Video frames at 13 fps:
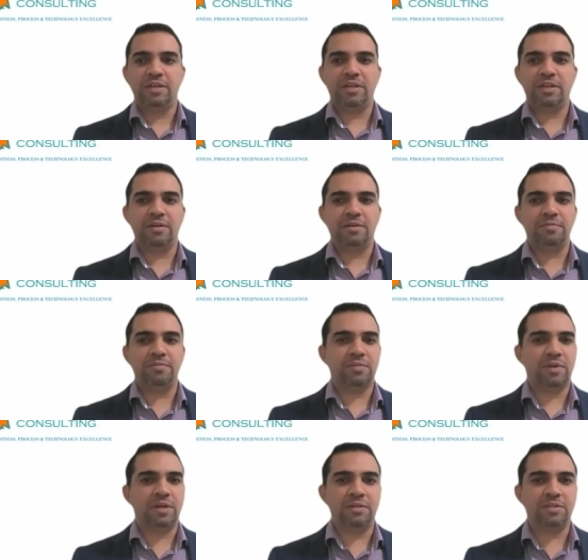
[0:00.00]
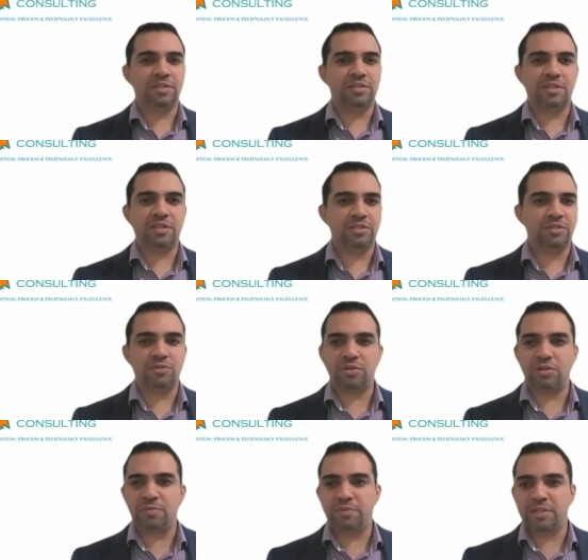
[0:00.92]
Um, and this session
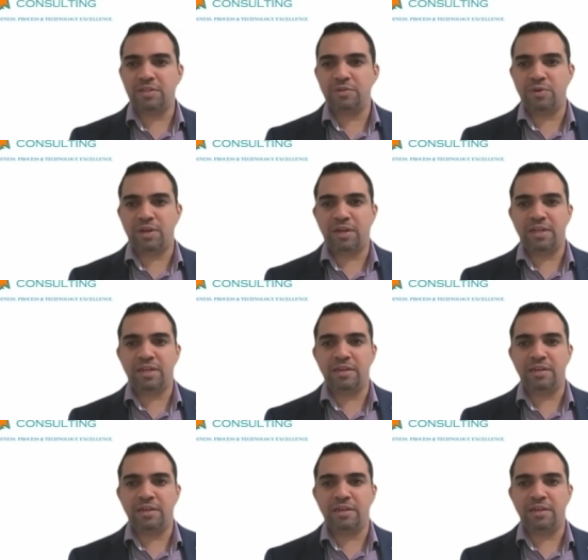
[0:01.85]
took her breath away.